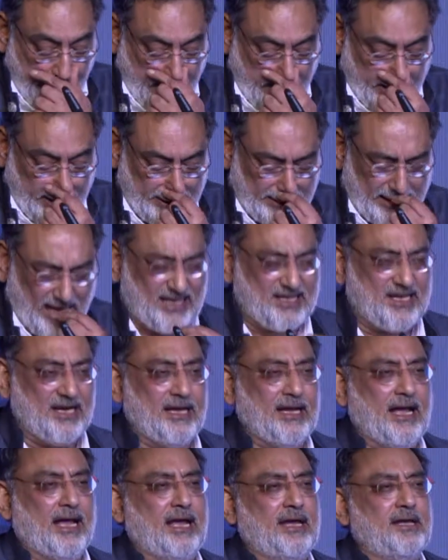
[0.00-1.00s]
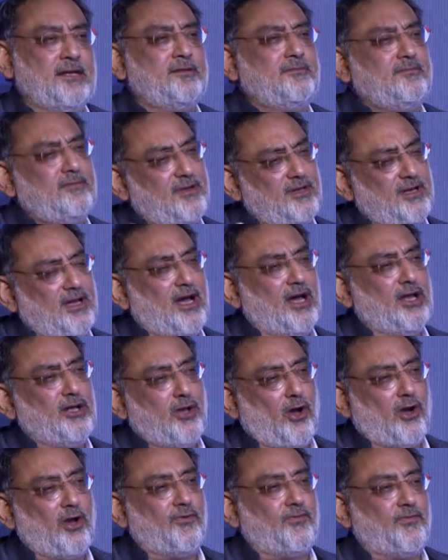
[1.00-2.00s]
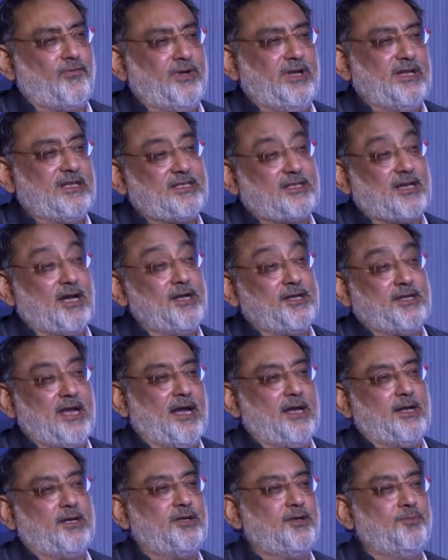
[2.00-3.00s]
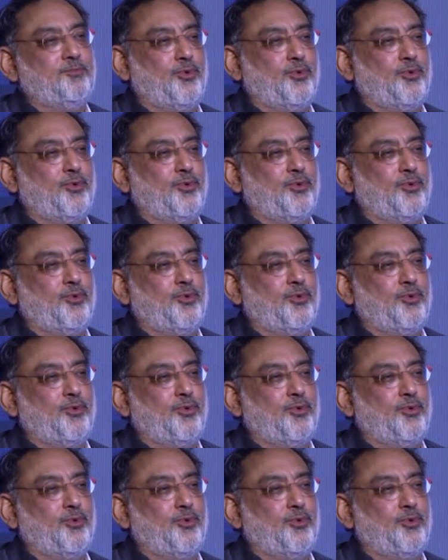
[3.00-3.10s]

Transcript: resulting in a lot of discontent